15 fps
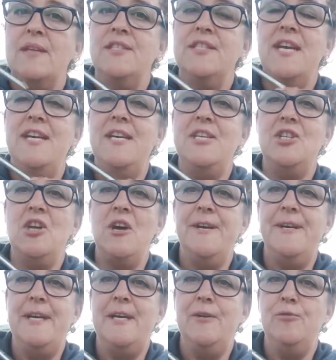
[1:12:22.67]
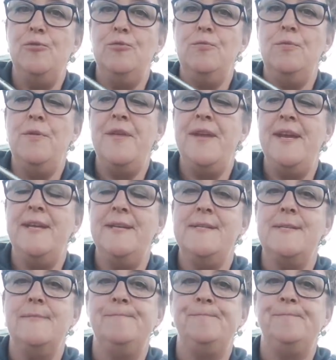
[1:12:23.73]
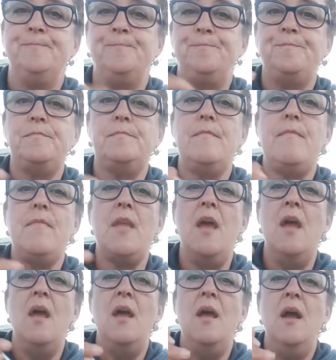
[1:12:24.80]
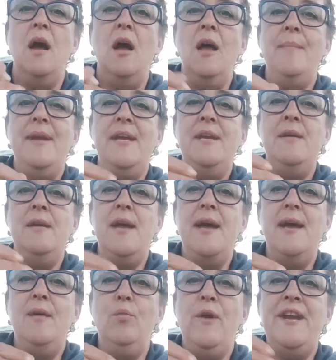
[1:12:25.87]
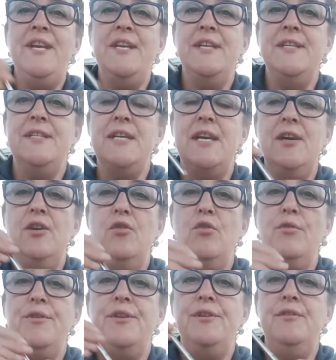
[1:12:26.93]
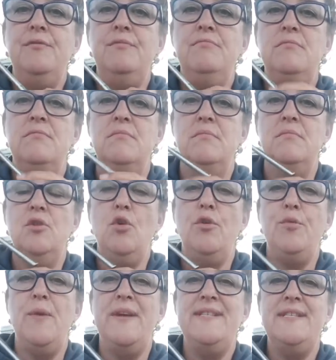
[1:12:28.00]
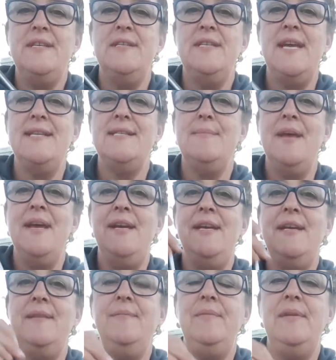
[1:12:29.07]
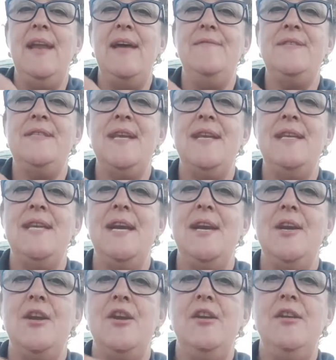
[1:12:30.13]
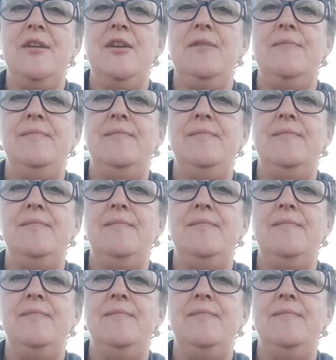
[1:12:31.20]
teeny tiny little things. I'm in Wynyard in northwestern Tasmania. Love San Diego.